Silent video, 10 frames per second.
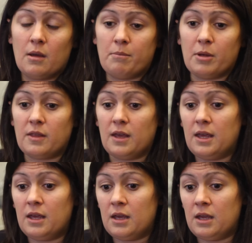But
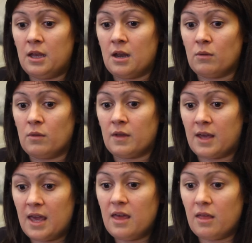the
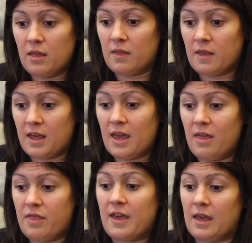key
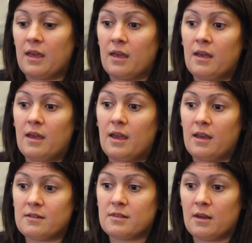thing
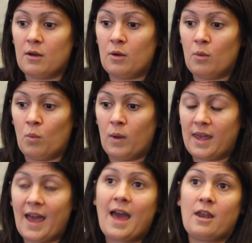is that we
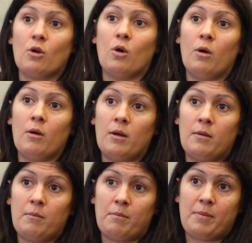cannot
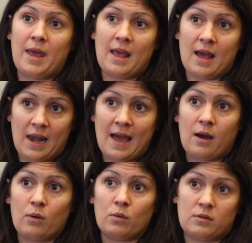be
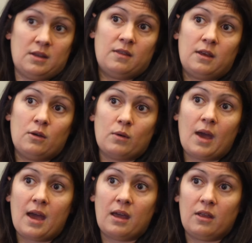allowed in the
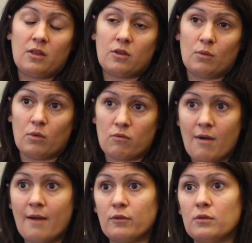UK to
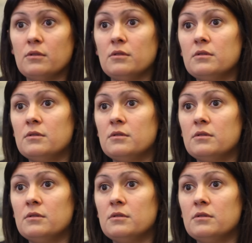unravel